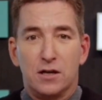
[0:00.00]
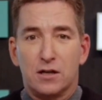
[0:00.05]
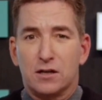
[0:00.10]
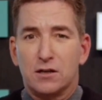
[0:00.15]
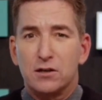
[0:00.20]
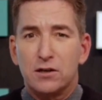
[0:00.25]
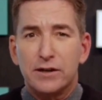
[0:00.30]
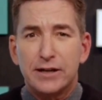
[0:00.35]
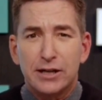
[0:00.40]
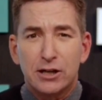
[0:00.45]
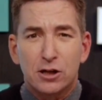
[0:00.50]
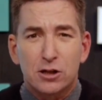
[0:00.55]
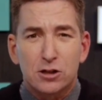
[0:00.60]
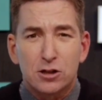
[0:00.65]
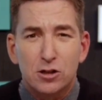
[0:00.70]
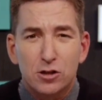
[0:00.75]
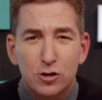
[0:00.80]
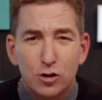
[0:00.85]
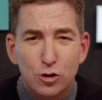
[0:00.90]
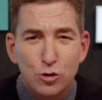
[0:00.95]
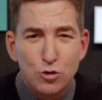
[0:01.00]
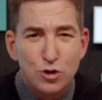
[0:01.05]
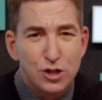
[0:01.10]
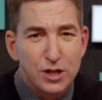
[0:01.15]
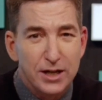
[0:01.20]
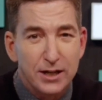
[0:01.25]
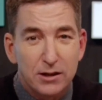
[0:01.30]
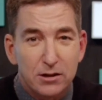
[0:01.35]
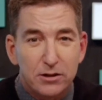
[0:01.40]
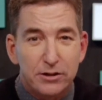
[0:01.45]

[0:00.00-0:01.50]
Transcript: clear collusion,